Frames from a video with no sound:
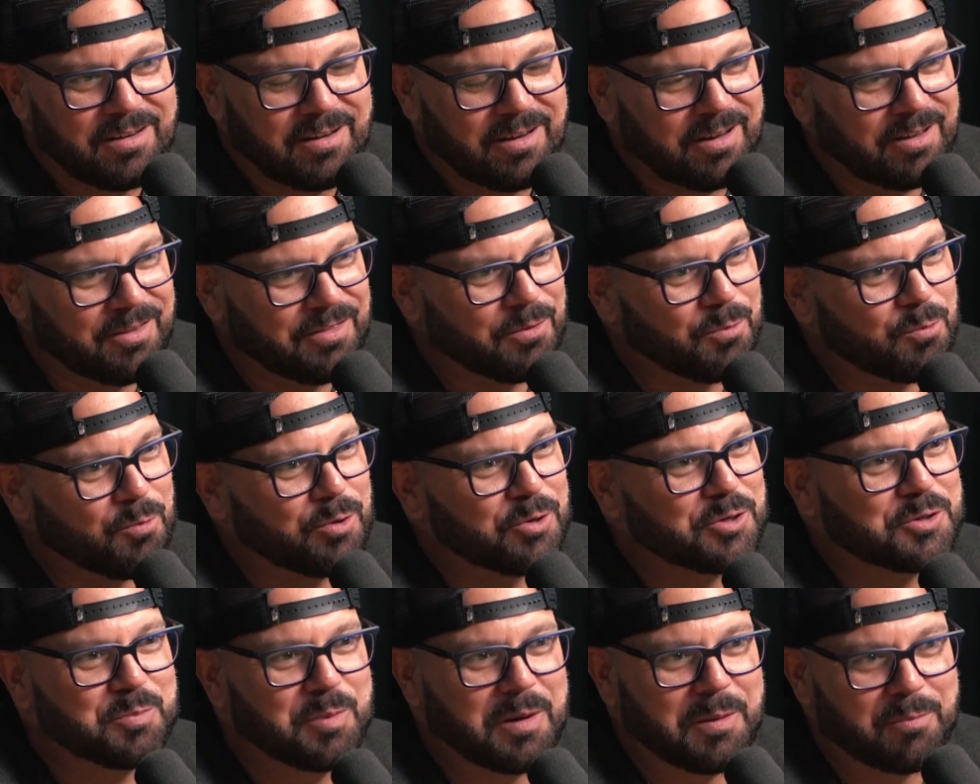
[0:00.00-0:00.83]
and the
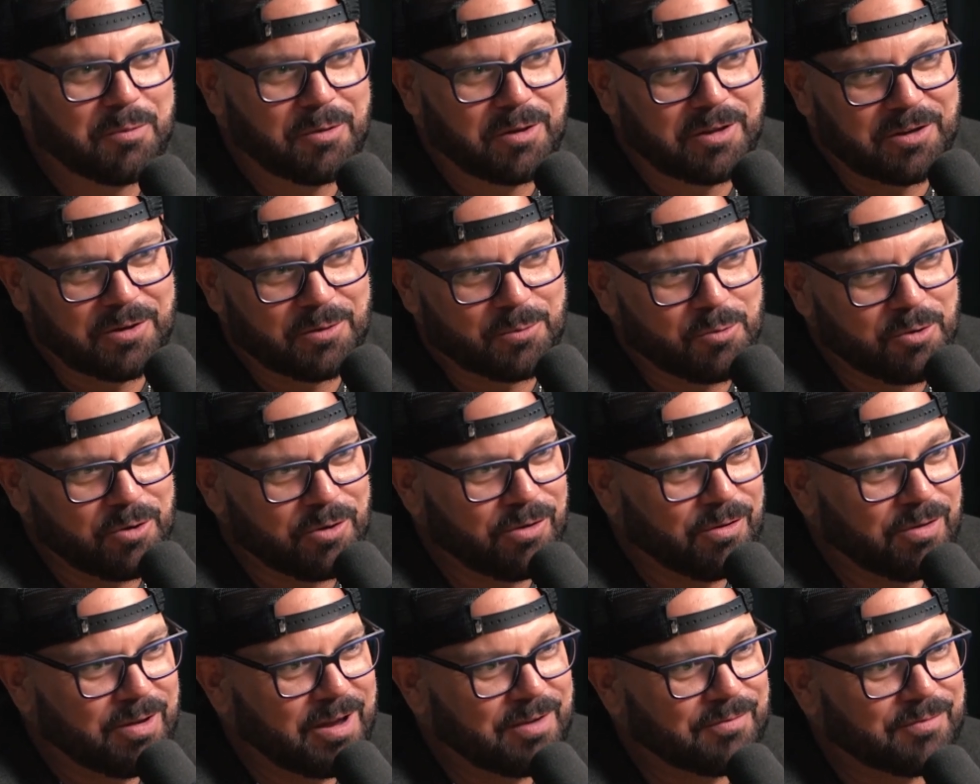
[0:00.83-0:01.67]
worst people in the
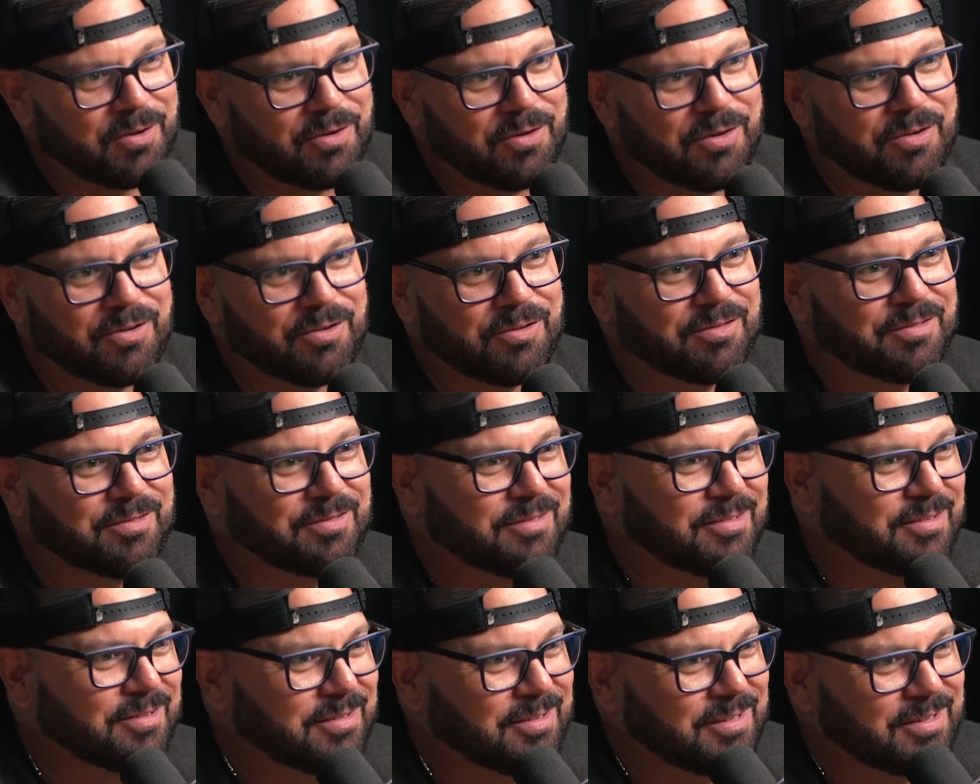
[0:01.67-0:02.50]
world have all
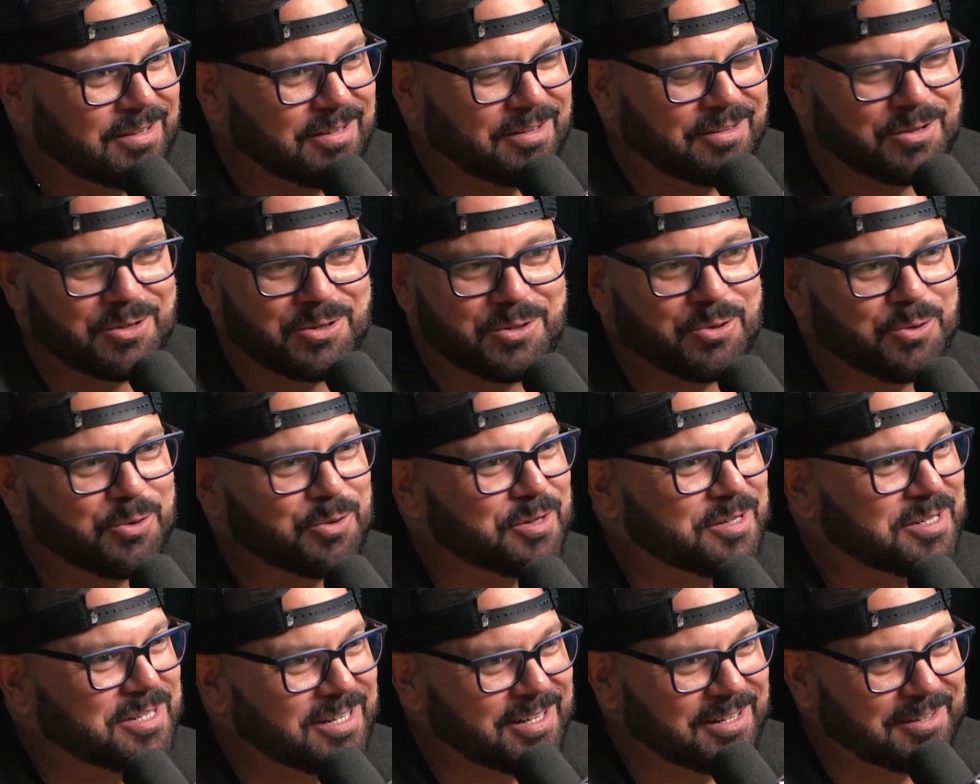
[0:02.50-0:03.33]
the
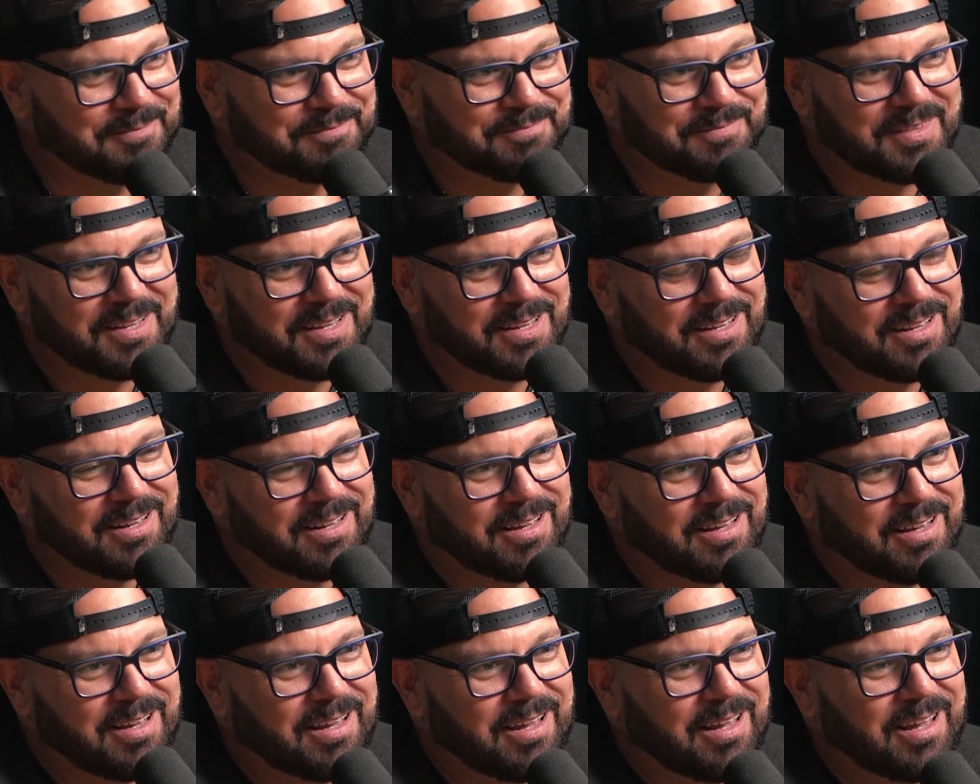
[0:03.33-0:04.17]
certainty. Yeah.
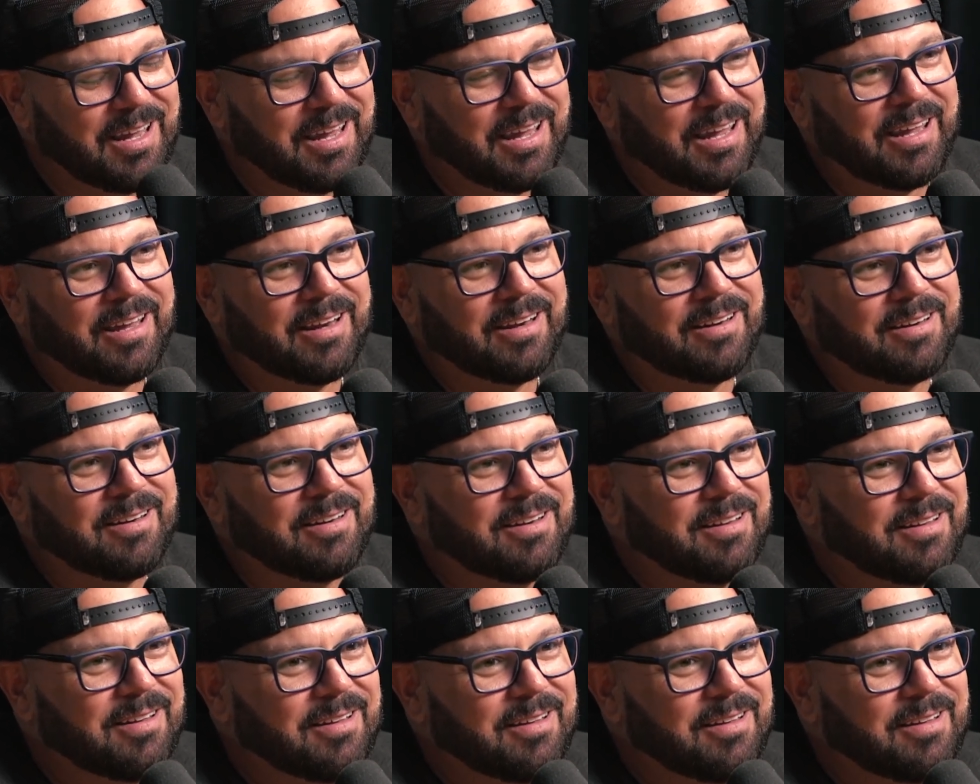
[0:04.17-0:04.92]
And